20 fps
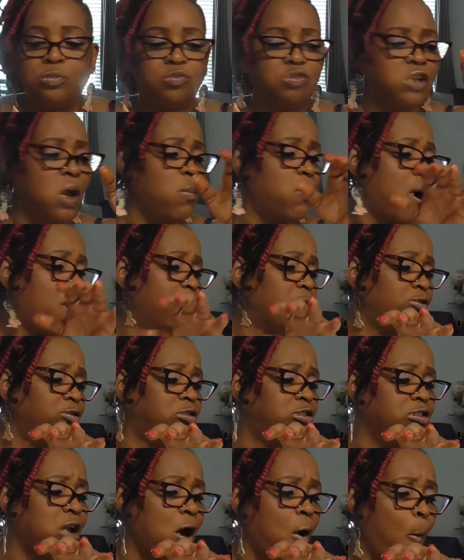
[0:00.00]
That barbecue
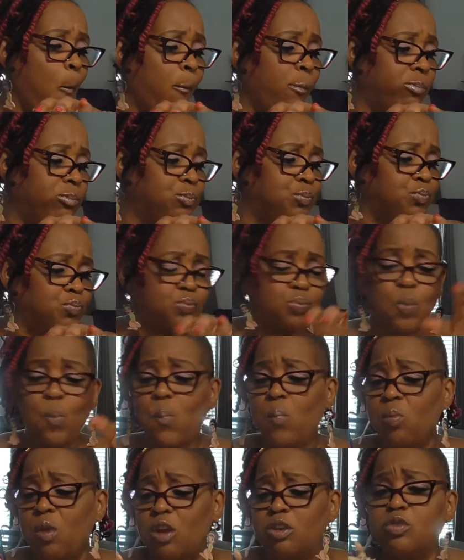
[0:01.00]
sauce,
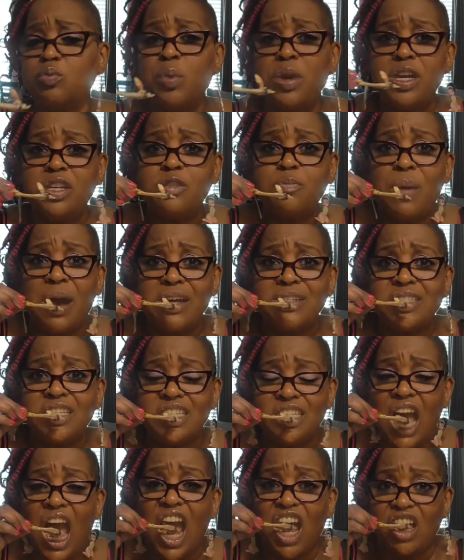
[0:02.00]
sweet and
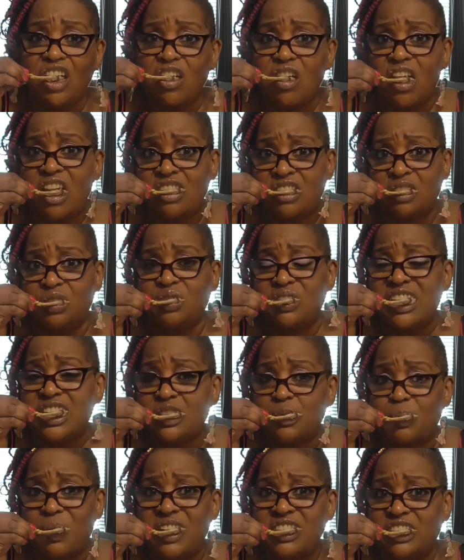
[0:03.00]
spicy, kind of really
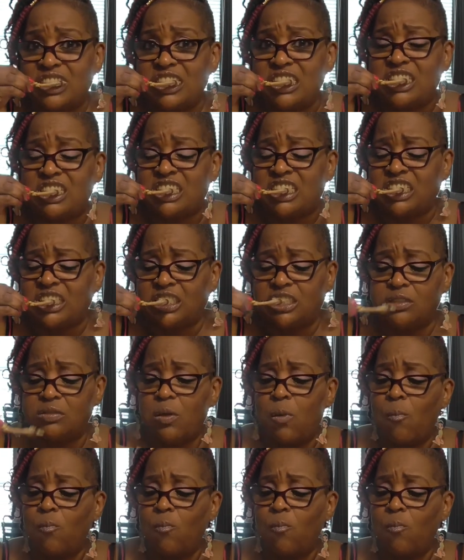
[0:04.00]
spicy this time.